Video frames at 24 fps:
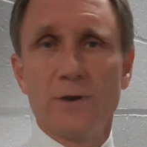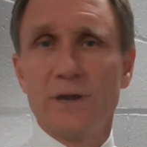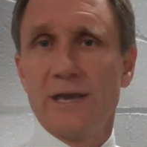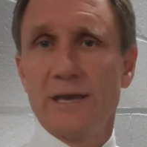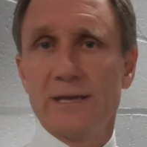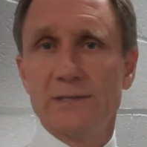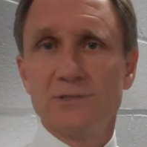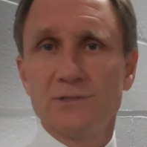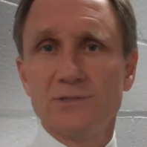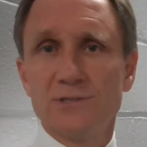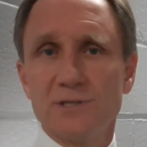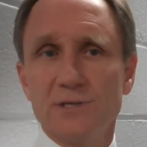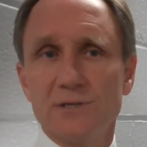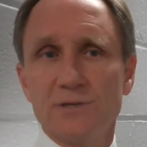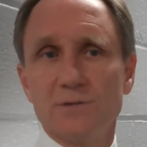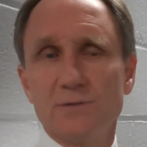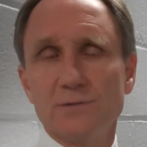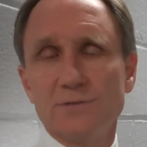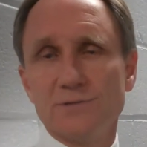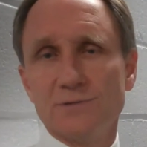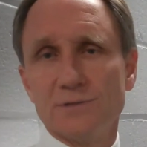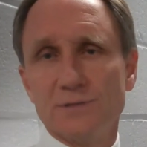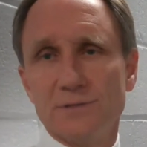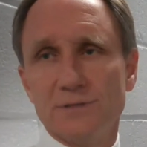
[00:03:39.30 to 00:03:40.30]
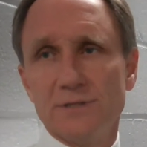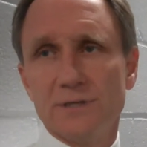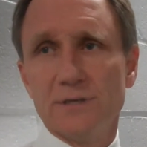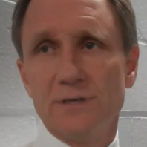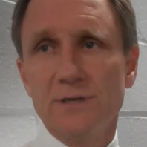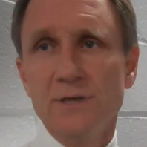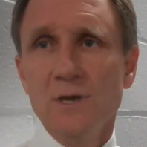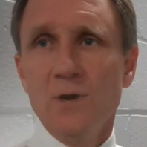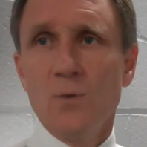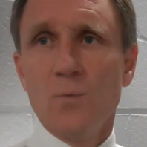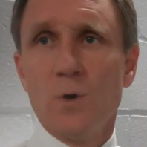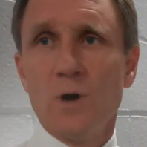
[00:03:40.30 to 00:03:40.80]
Hand skills, and
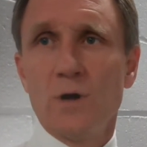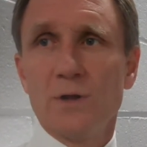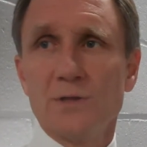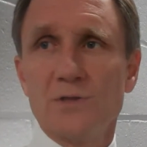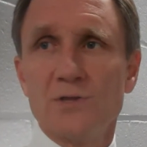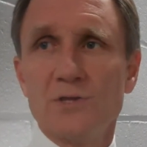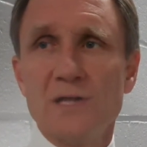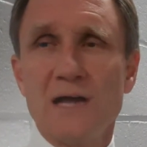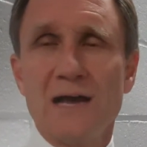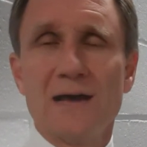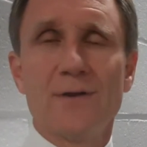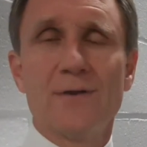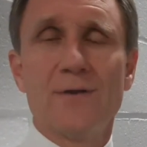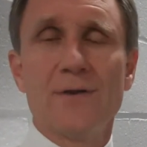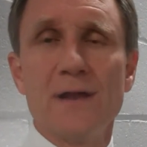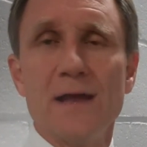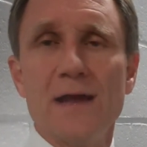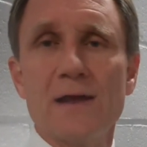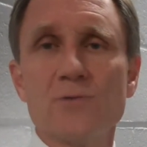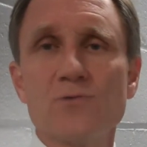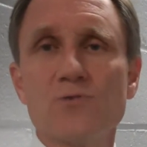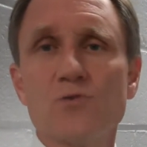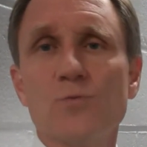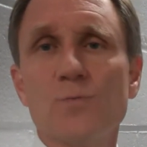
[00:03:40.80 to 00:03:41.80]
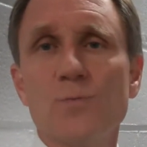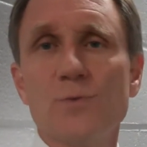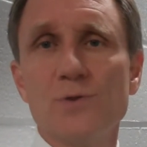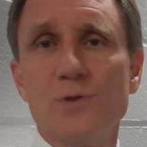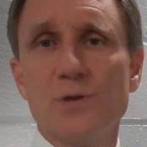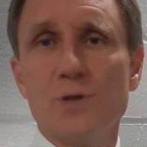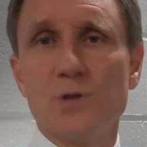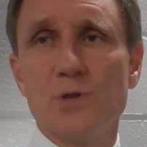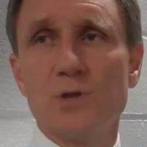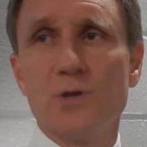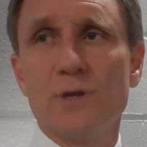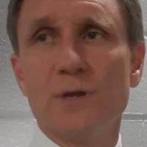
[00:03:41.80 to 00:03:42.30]
while it's not her natural
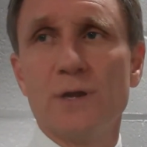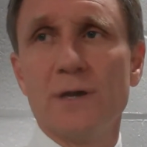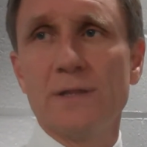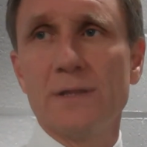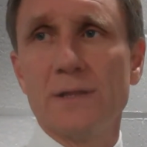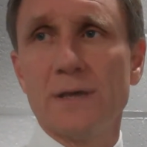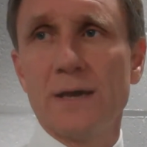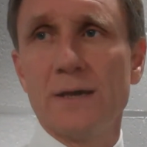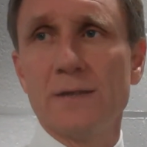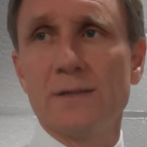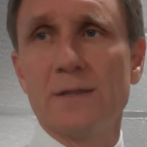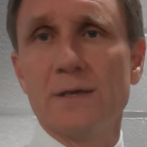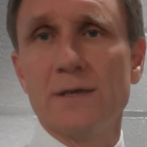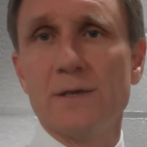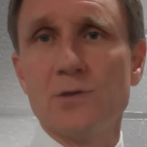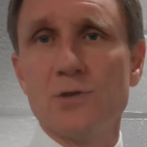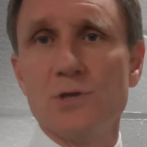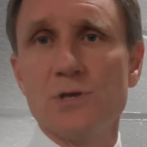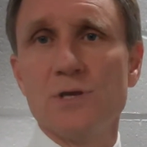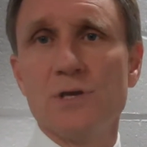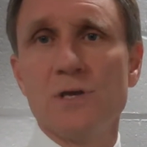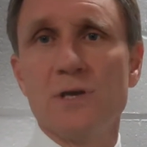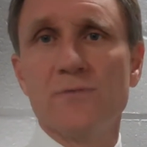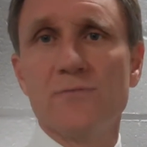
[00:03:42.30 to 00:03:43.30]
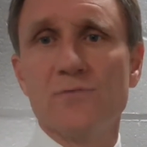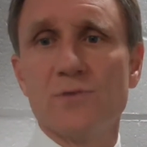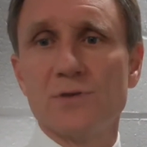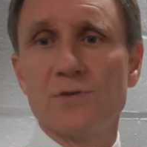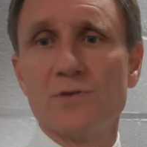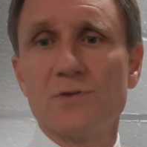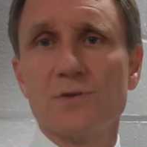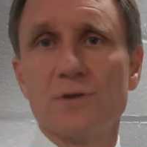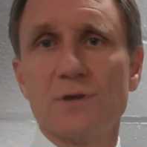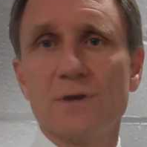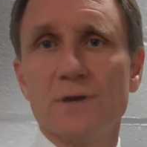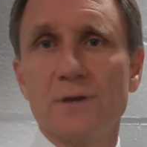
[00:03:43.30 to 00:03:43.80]
position, I think she gives
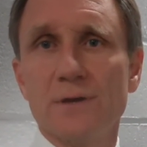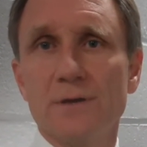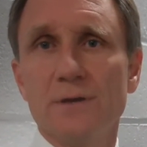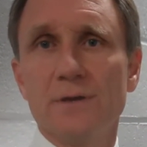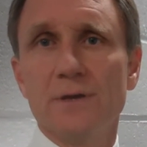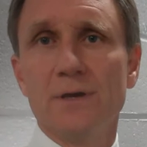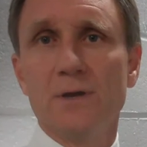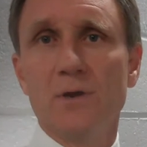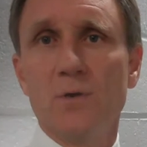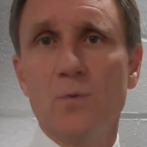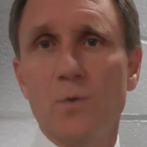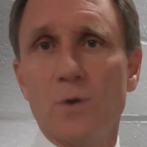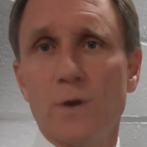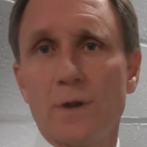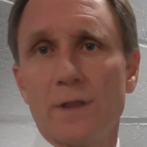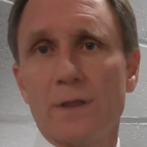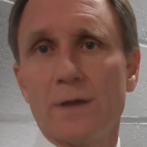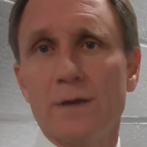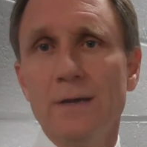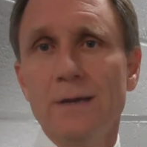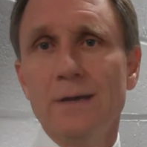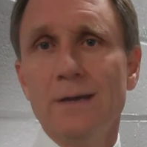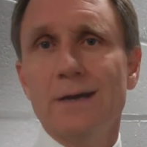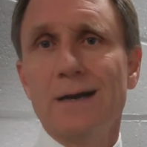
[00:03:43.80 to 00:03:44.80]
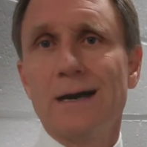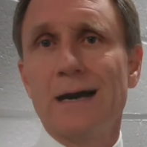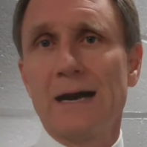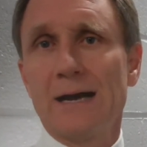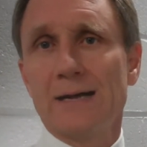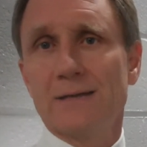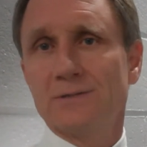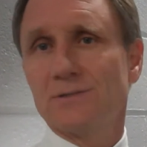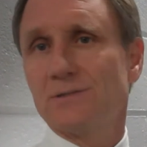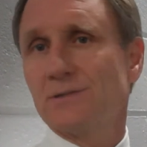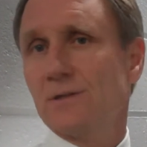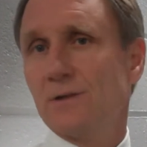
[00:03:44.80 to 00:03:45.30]
us, one of the
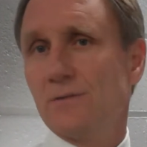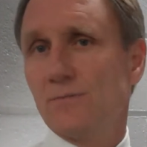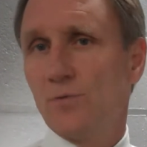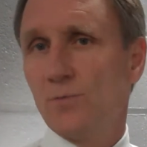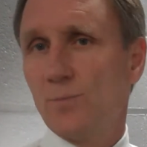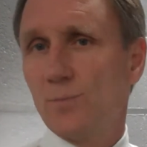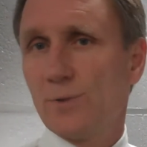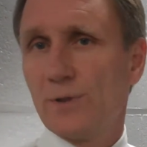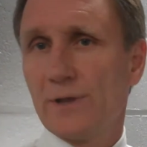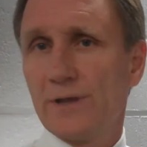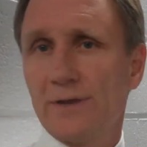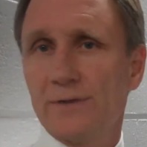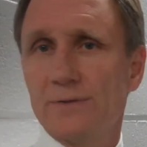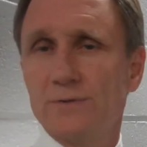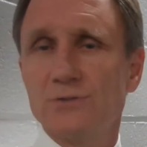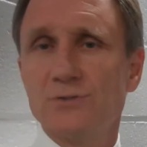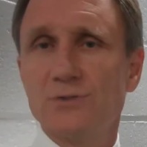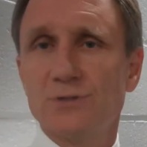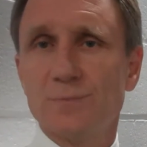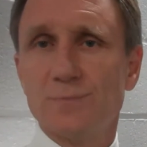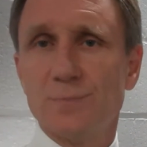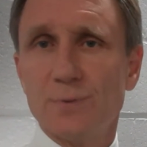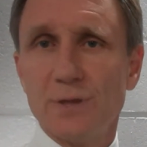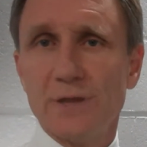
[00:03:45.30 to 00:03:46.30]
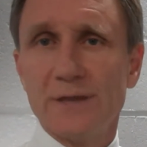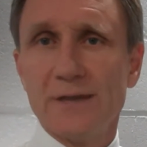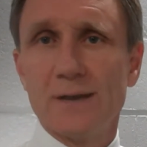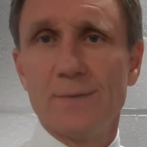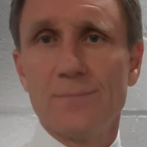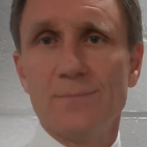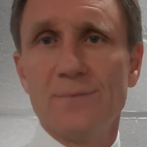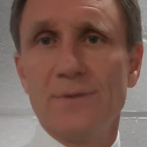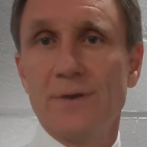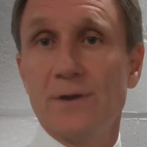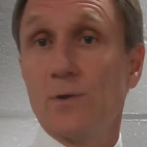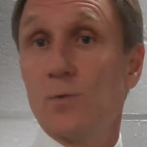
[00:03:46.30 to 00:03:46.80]
highest level players to play
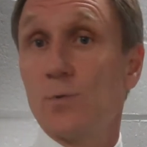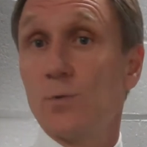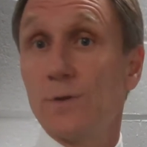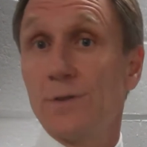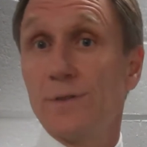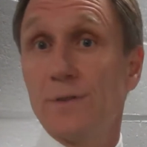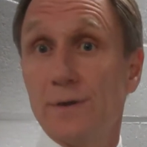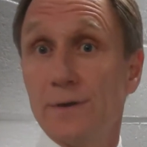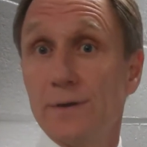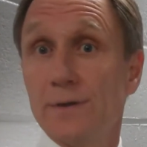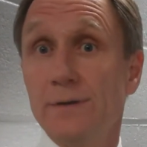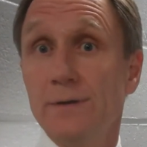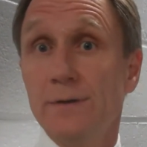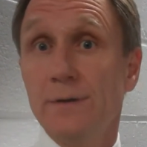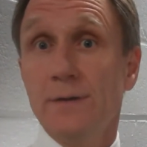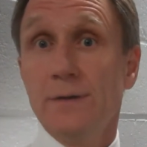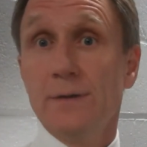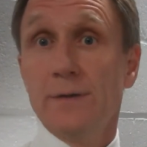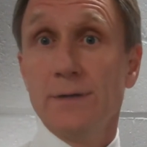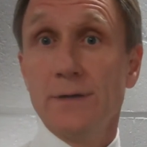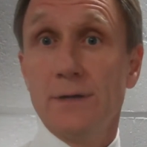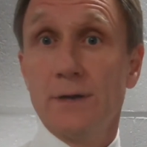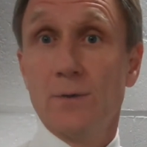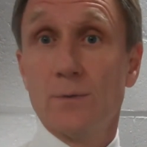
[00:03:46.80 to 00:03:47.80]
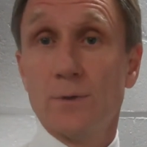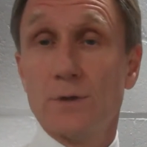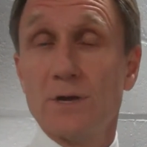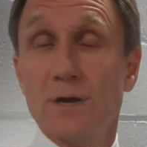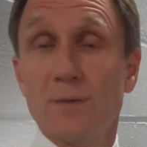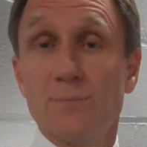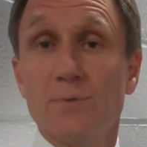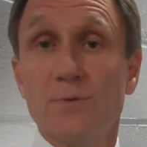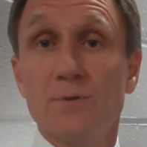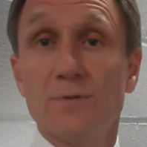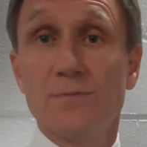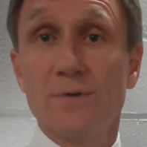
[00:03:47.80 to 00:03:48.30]
up there with, a
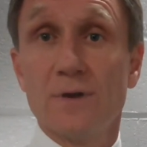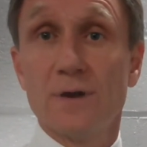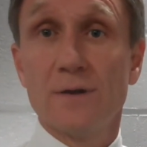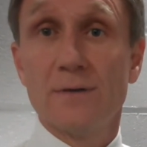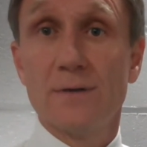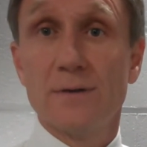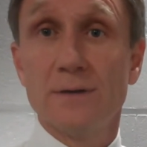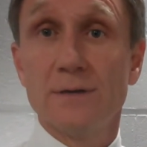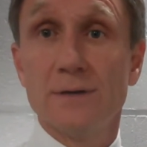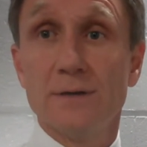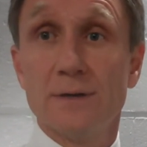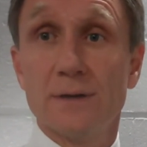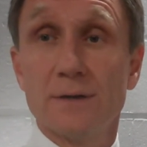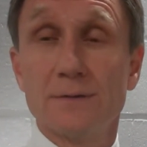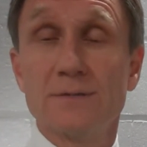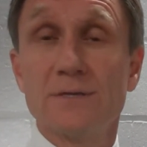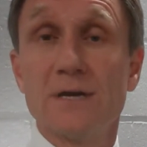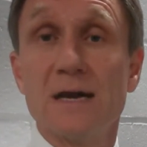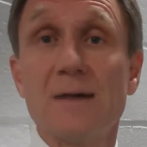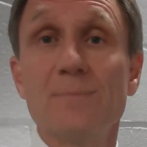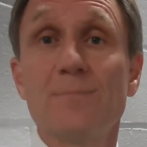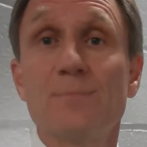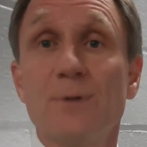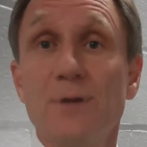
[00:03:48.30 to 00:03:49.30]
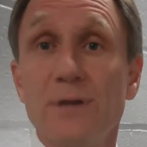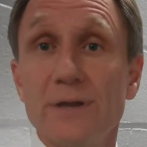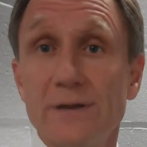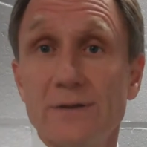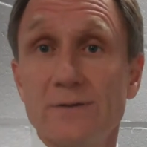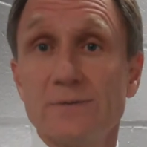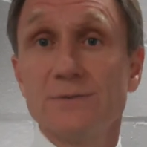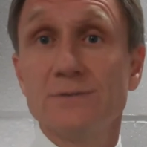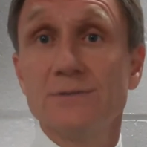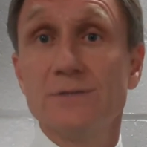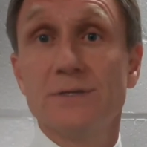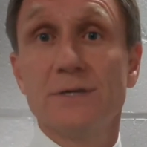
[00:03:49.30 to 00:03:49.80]
couple of our top
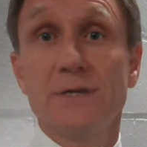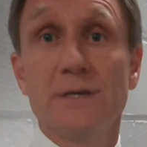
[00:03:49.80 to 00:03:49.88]
players.